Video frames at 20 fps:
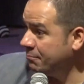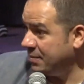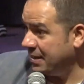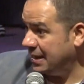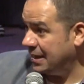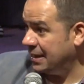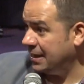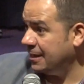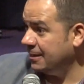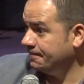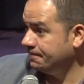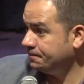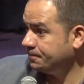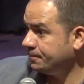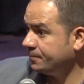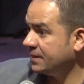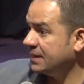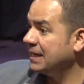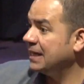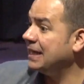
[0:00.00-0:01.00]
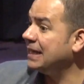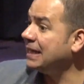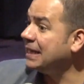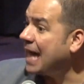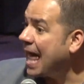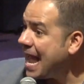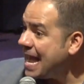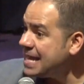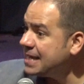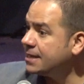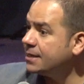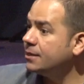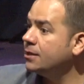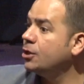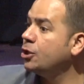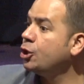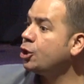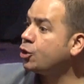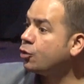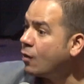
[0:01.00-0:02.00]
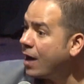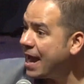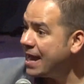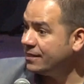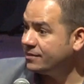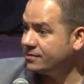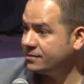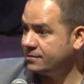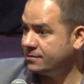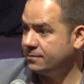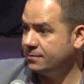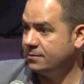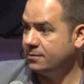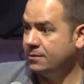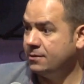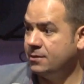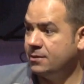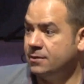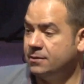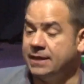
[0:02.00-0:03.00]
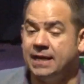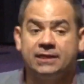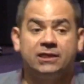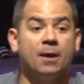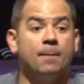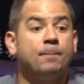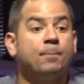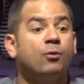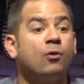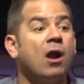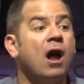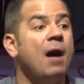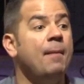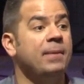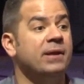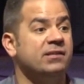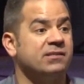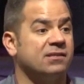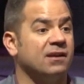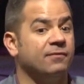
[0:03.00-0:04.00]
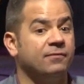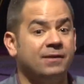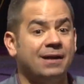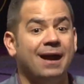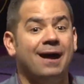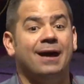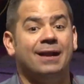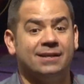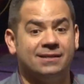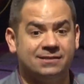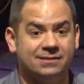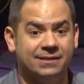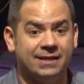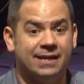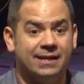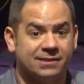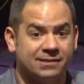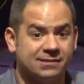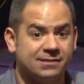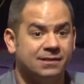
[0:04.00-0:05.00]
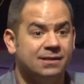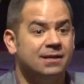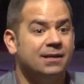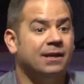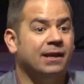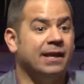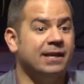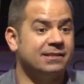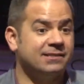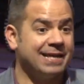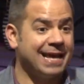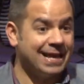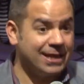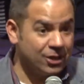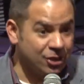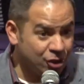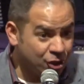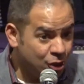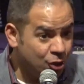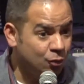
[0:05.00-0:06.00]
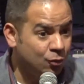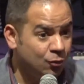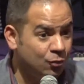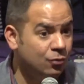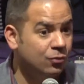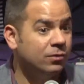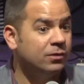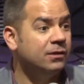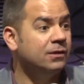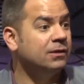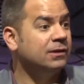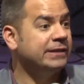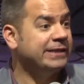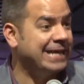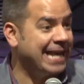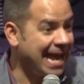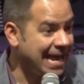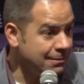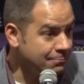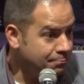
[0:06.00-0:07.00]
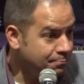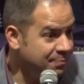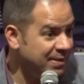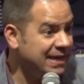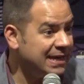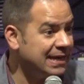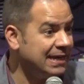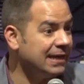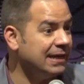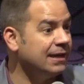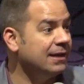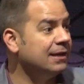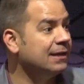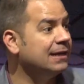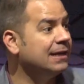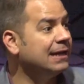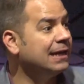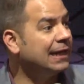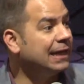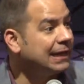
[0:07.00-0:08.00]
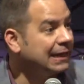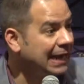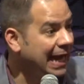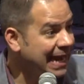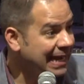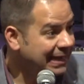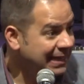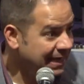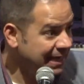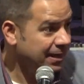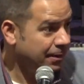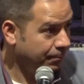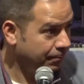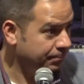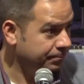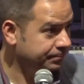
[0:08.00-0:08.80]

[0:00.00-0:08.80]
be like Christ. That the promise of God is this, is that you can be like him.